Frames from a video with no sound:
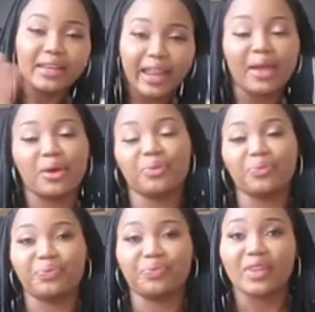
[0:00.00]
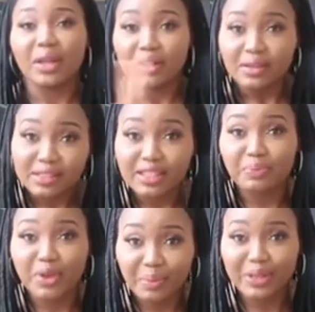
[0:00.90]
Now,
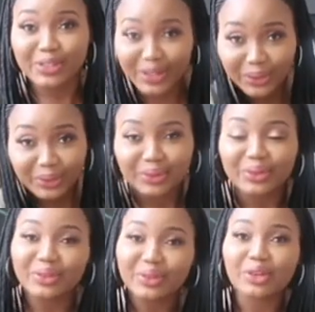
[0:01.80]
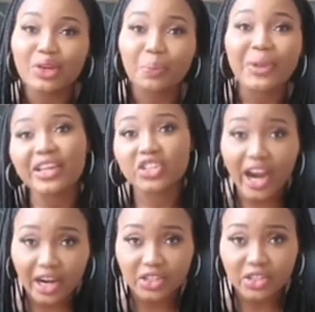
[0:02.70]
tip number two, plate
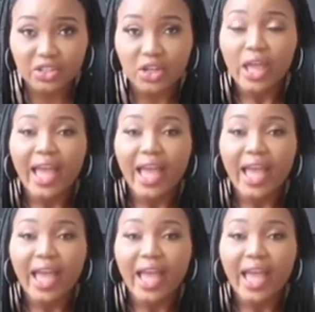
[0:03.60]
charges.